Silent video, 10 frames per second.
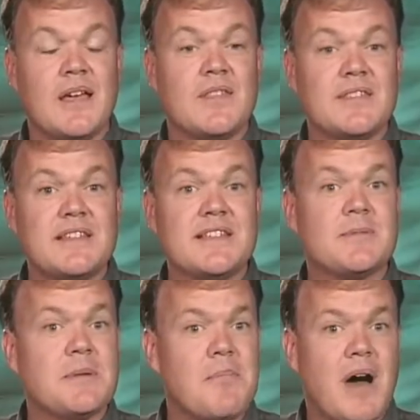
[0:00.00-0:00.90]
This needs to
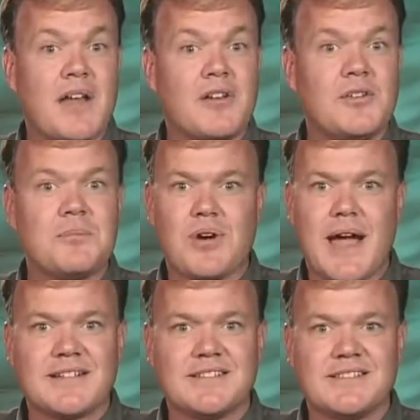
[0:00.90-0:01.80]
be modeled and
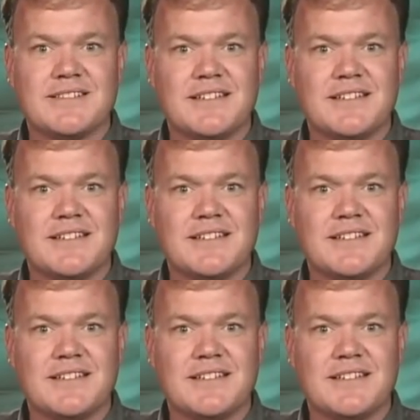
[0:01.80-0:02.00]
practiced.